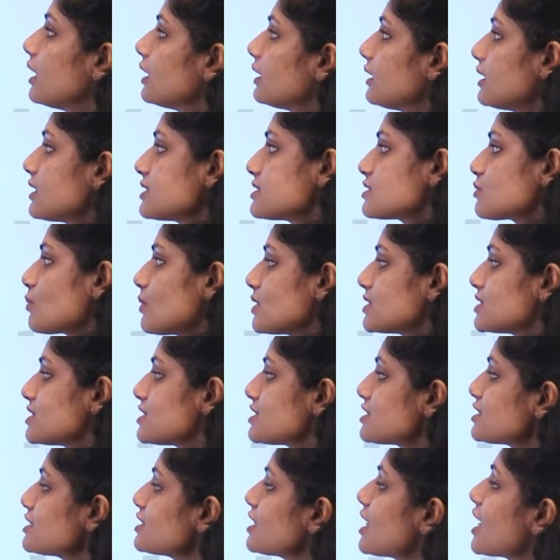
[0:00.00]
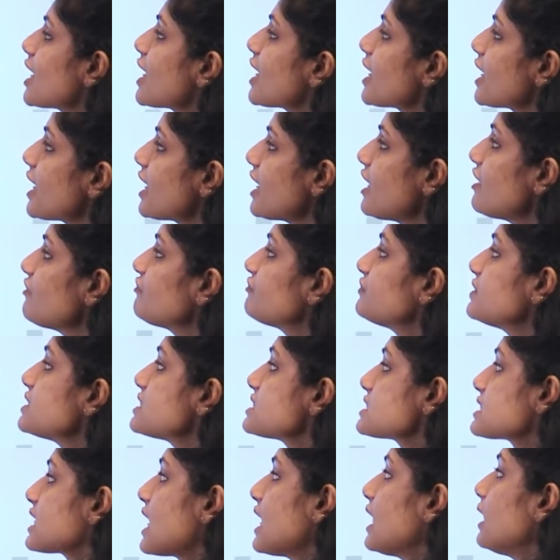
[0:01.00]
Next question, if
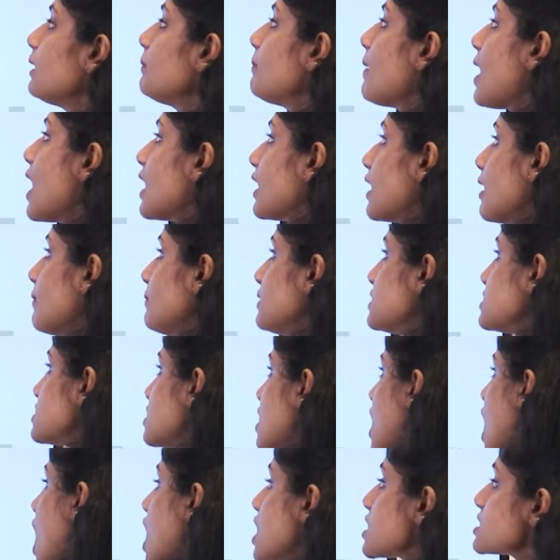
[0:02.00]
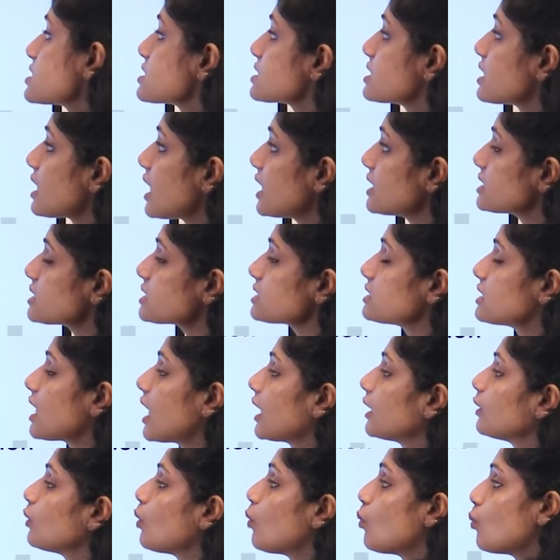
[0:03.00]
the scale parameter R is greater
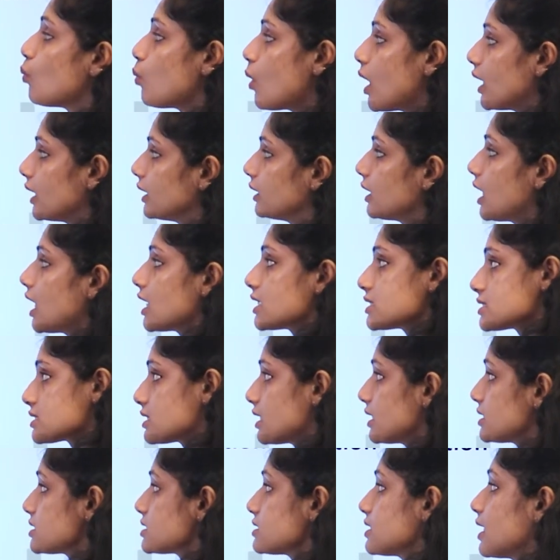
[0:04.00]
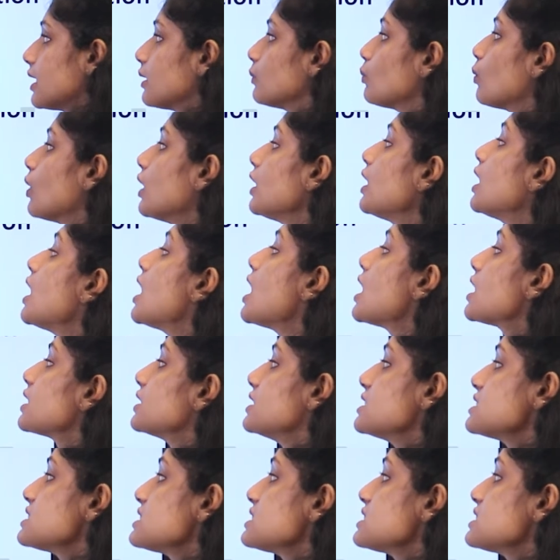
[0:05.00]
than 1, the